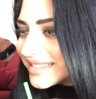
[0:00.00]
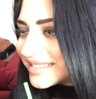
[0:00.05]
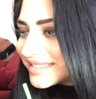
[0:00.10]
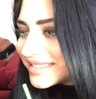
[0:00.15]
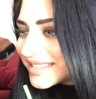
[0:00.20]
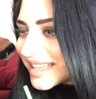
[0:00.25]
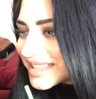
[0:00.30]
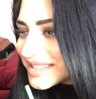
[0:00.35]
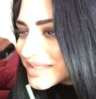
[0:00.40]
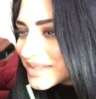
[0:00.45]

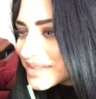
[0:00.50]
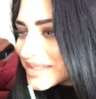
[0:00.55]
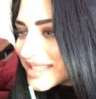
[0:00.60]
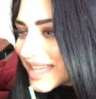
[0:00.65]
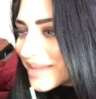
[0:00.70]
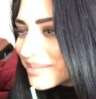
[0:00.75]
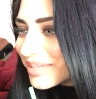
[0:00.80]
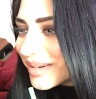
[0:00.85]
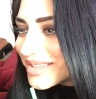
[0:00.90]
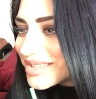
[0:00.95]
That's her
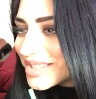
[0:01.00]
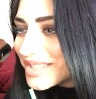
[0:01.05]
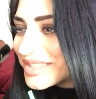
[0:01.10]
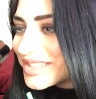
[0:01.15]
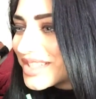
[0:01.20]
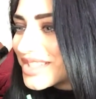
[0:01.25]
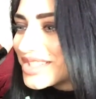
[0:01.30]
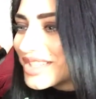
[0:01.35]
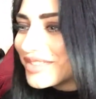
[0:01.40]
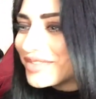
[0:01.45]
side project,
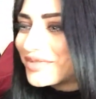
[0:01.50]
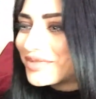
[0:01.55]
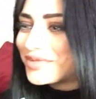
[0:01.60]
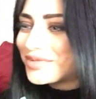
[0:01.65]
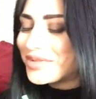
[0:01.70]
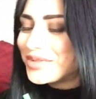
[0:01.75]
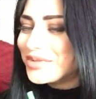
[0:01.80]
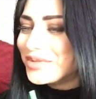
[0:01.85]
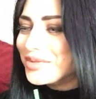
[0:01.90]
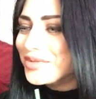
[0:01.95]
DJ
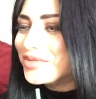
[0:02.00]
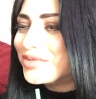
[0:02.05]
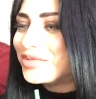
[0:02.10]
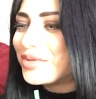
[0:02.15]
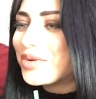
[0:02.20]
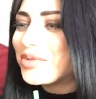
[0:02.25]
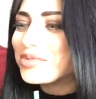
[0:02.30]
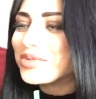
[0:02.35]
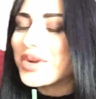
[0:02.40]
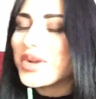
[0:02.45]

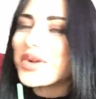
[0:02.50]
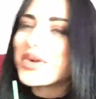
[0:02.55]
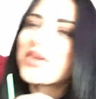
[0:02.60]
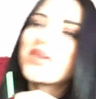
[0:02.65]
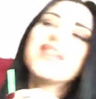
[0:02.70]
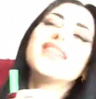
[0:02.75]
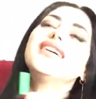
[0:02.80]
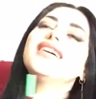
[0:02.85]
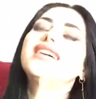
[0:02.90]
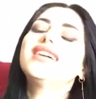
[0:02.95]

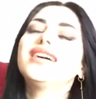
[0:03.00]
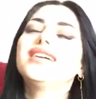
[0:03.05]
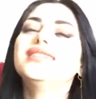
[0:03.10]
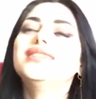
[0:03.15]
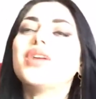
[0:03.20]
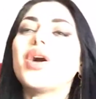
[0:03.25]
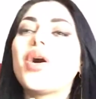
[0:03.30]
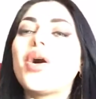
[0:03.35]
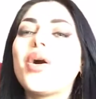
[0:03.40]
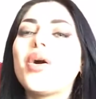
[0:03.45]
Furu.
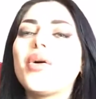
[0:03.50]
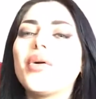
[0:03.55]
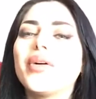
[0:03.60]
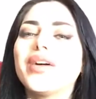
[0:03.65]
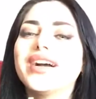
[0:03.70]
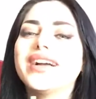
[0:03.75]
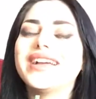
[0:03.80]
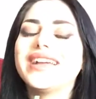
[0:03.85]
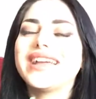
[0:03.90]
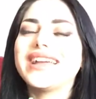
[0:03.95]
No,
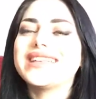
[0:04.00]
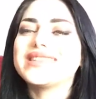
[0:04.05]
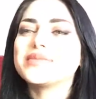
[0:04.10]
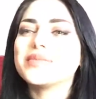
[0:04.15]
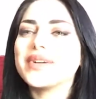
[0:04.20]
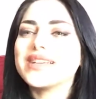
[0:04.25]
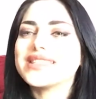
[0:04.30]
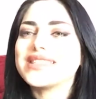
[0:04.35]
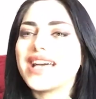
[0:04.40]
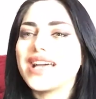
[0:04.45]
it's
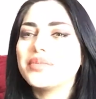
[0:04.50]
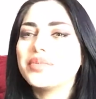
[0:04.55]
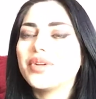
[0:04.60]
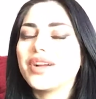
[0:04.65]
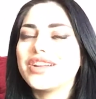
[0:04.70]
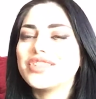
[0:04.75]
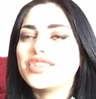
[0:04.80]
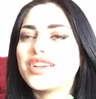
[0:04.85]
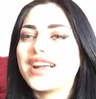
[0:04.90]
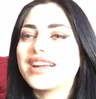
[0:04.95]
my side
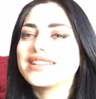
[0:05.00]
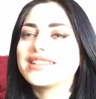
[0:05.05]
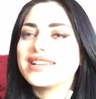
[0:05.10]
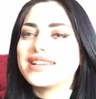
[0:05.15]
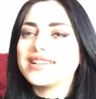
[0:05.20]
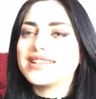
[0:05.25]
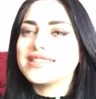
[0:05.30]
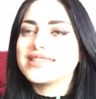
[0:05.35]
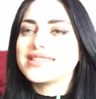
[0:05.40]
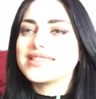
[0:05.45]
project
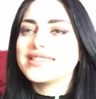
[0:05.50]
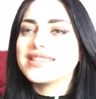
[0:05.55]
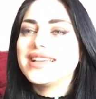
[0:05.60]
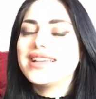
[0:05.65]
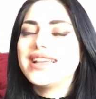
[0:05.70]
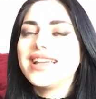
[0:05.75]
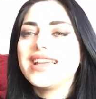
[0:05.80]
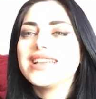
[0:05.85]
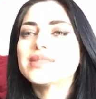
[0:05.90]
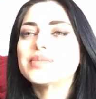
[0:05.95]
is
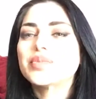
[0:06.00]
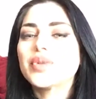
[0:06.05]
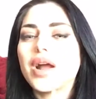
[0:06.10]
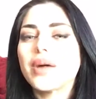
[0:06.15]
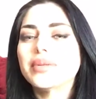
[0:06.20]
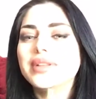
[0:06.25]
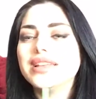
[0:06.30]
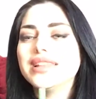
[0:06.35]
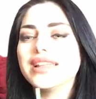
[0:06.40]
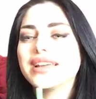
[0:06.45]

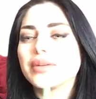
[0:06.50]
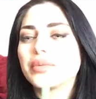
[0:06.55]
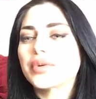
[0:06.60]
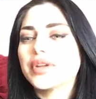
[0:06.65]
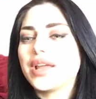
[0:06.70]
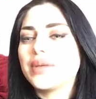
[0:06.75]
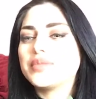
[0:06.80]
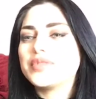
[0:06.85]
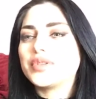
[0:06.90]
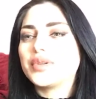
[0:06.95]
probably like what
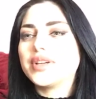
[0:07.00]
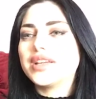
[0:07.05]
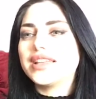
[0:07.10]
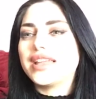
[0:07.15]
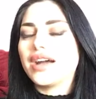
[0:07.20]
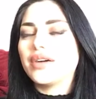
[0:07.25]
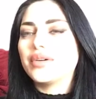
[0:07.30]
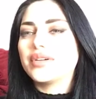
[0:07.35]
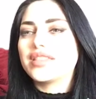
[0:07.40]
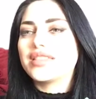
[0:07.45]
I'm doing
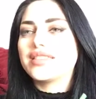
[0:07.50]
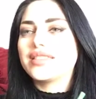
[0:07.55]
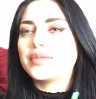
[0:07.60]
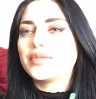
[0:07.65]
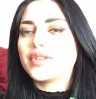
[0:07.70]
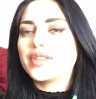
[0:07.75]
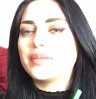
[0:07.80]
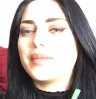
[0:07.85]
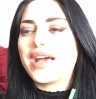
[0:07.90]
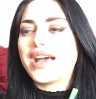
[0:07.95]
now
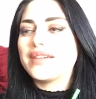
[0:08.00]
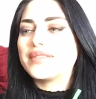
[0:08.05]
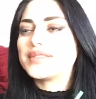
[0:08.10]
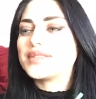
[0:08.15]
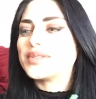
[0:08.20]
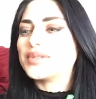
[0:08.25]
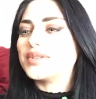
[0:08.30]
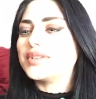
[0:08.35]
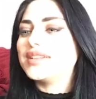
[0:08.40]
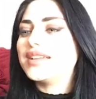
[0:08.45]
with math
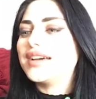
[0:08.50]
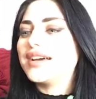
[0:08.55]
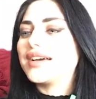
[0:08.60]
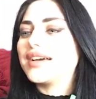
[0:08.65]
soon.